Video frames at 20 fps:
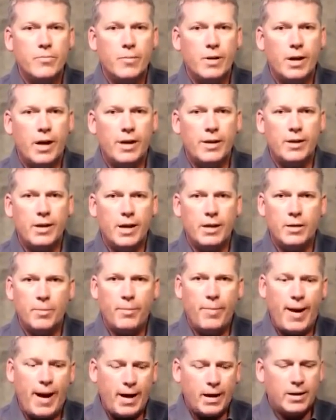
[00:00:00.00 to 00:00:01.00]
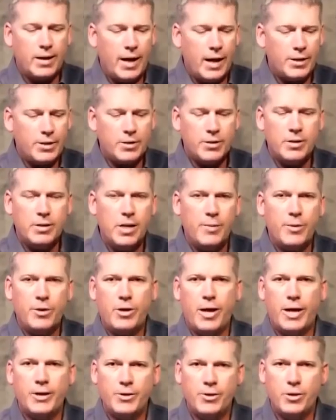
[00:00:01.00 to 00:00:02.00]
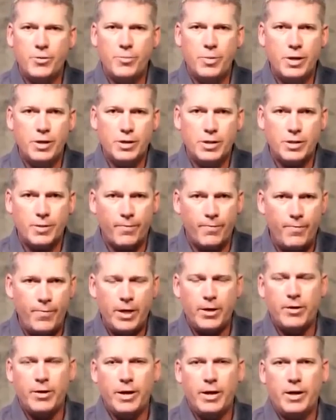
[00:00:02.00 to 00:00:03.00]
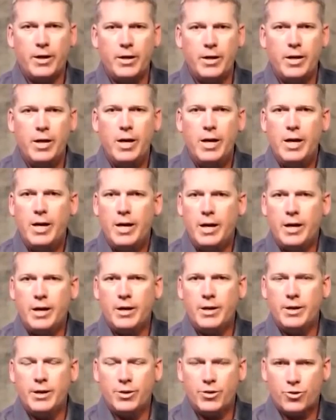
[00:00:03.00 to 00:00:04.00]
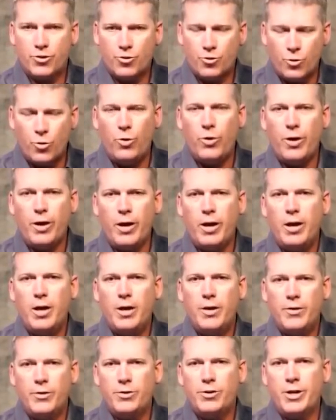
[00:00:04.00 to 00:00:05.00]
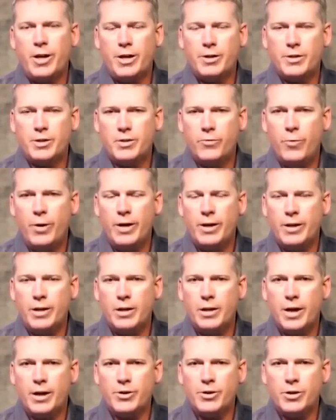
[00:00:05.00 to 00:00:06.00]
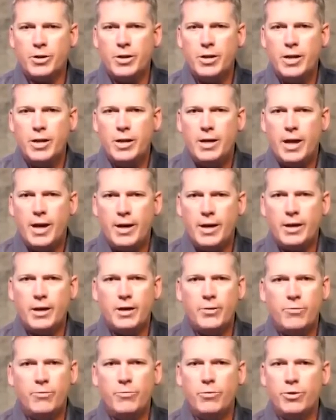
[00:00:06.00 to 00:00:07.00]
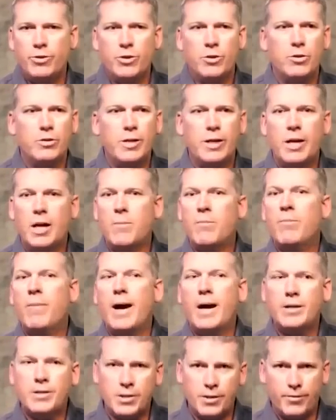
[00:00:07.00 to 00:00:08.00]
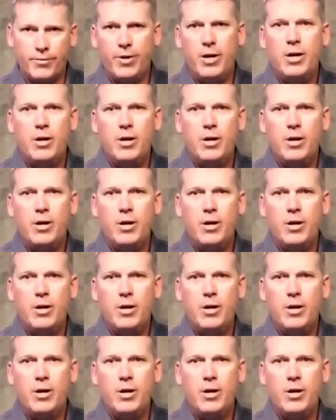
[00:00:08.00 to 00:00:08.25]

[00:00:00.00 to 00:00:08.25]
and the backlash on the Democrats could be severe. It could destroy their chances of winning the election, and it could result in a massive